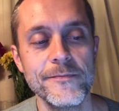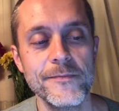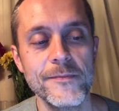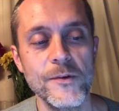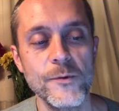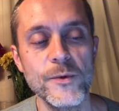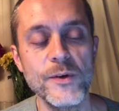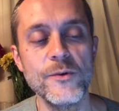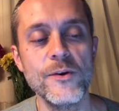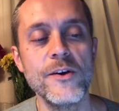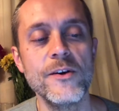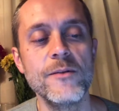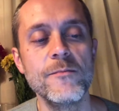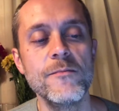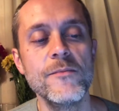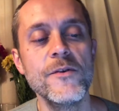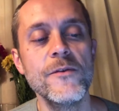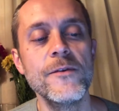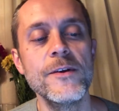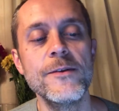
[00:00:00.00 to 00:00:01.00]
We crowded
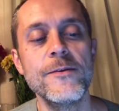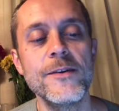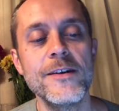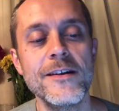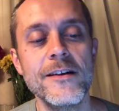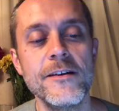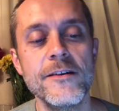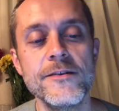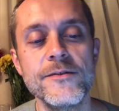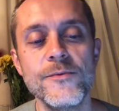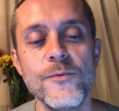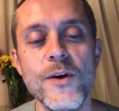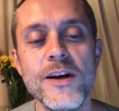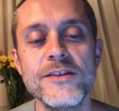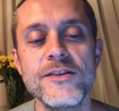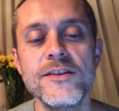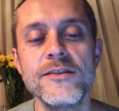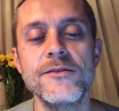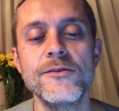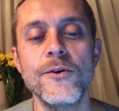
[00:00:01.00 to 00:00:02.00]
movie theaters
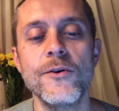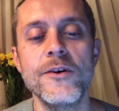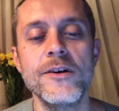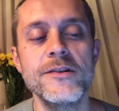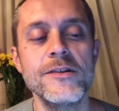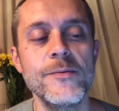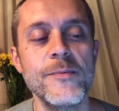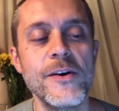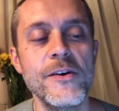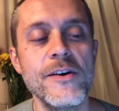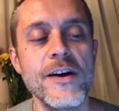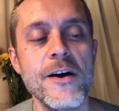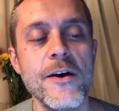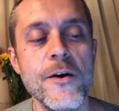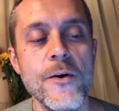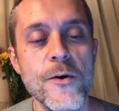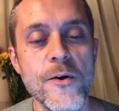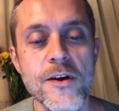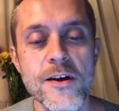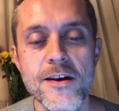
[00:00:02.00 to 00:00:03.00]
watching stories about
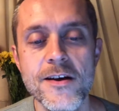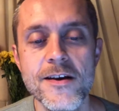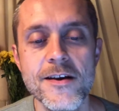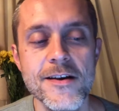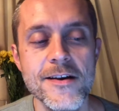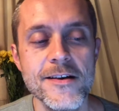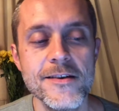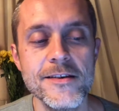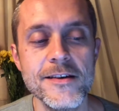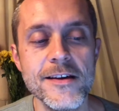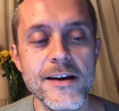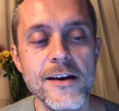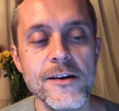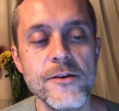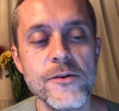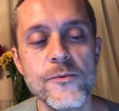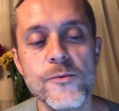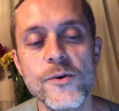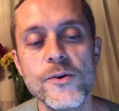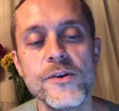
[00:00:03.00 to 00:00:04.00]
how the end
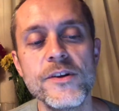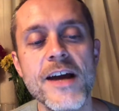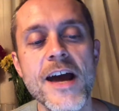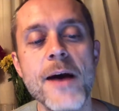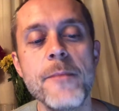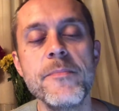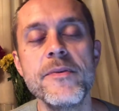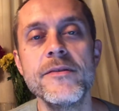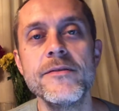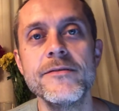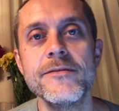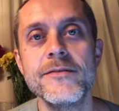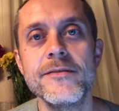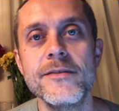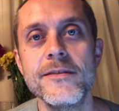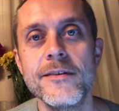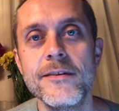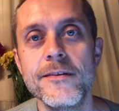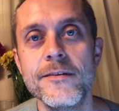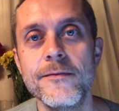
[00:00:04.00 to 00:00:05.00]
of the world
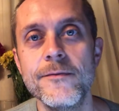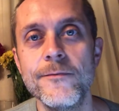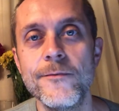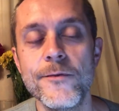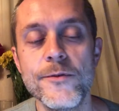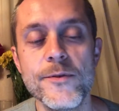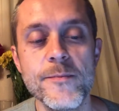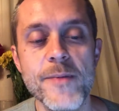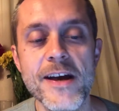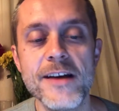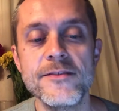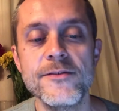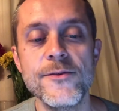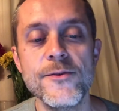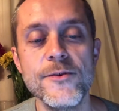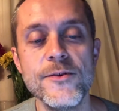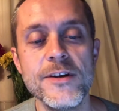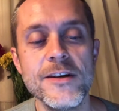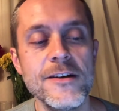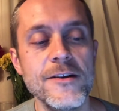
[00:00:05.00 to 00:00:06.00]
happens. For the past
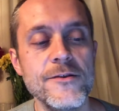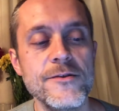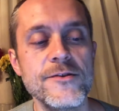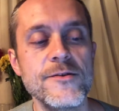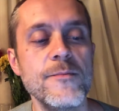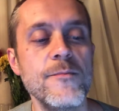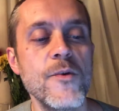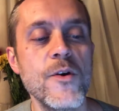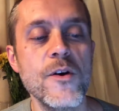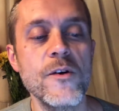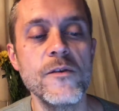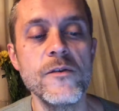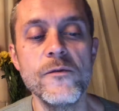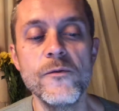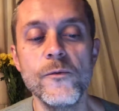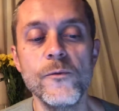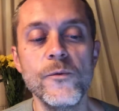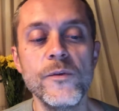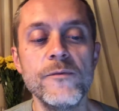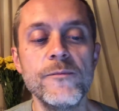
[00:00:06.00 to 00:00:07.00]
30 years or more,
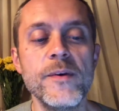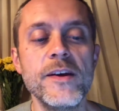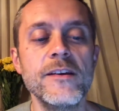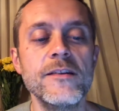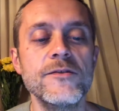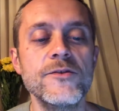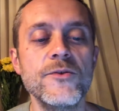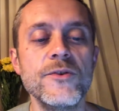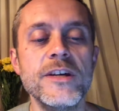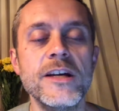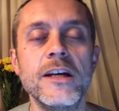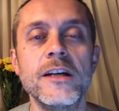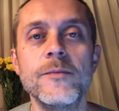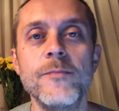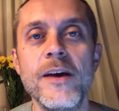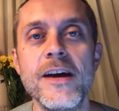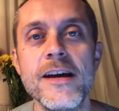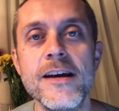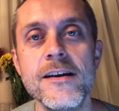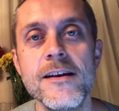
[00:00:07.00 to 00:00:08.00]
we've been intrigued
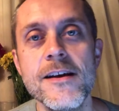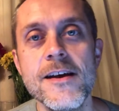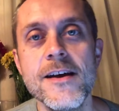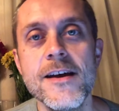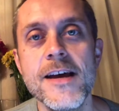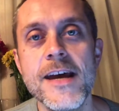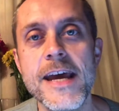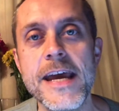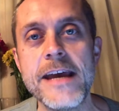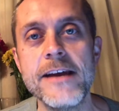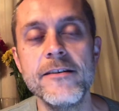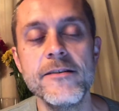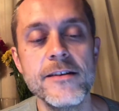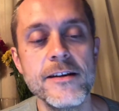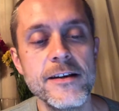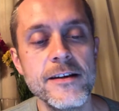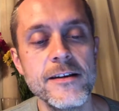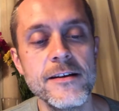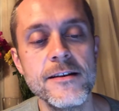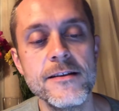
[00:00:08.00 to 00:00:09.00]
by
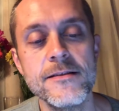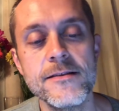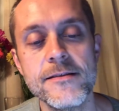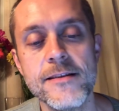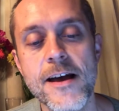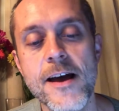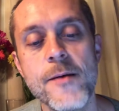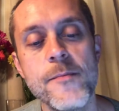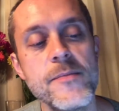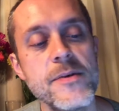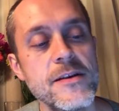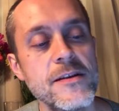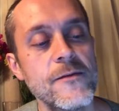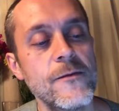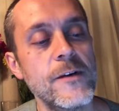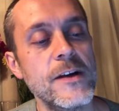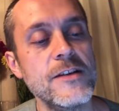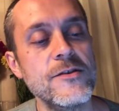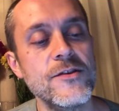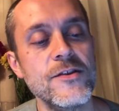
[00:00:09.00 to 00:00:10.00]
alien and zombie
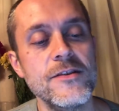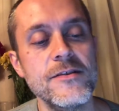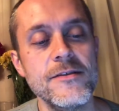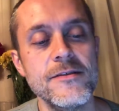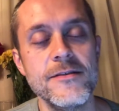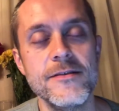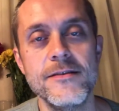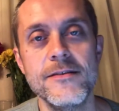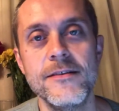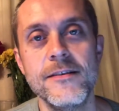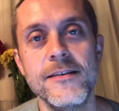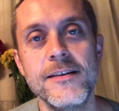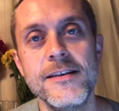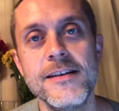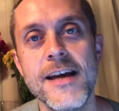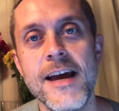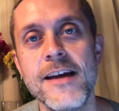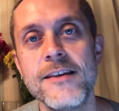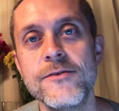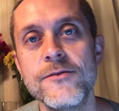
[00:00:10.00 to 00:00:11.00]
invasions,
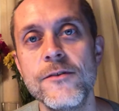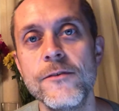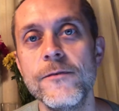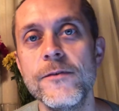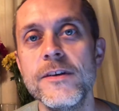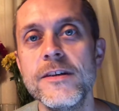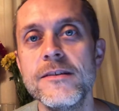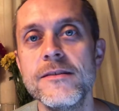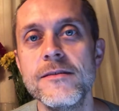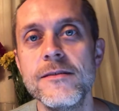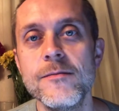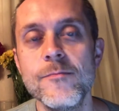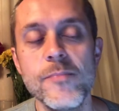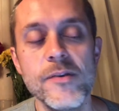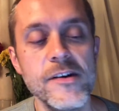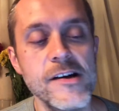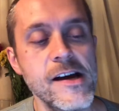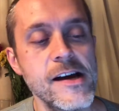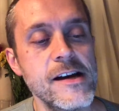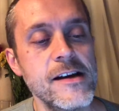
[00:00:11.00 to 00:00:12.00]
catastrophes and
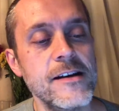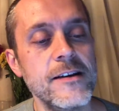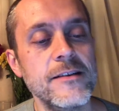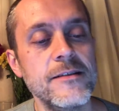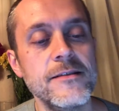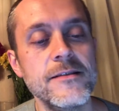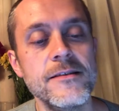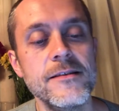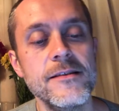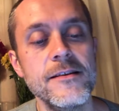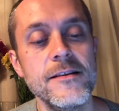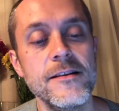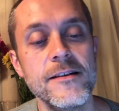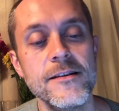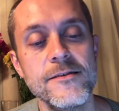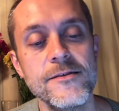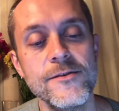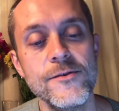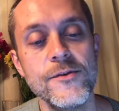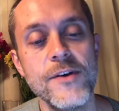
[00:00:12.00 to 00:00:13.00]
plagues,
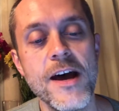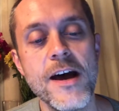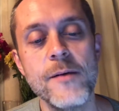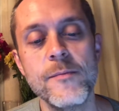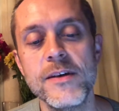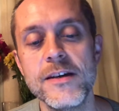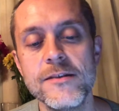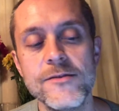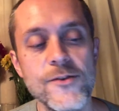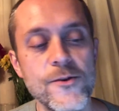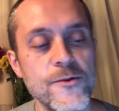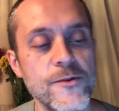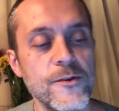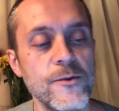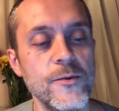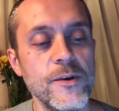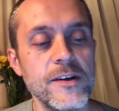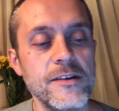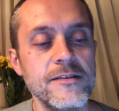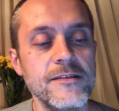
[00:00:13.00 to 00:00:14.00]
tsunamis,
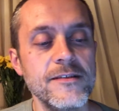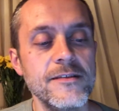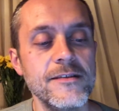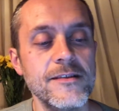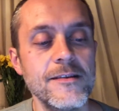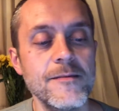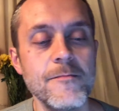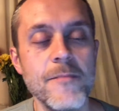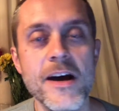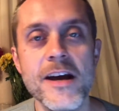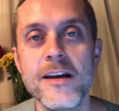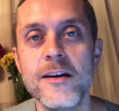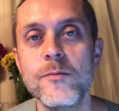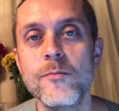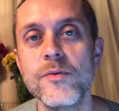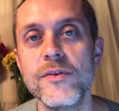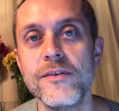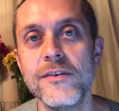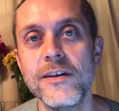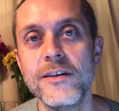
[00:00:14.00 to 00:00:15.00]
earthquakes, and Mayan
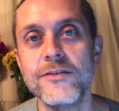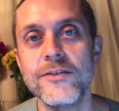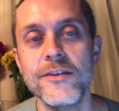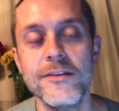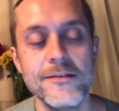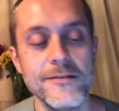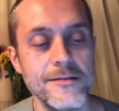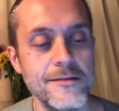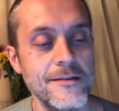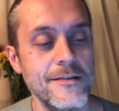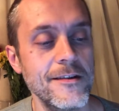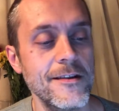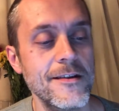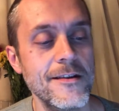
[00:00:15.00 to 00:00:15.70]
predictions.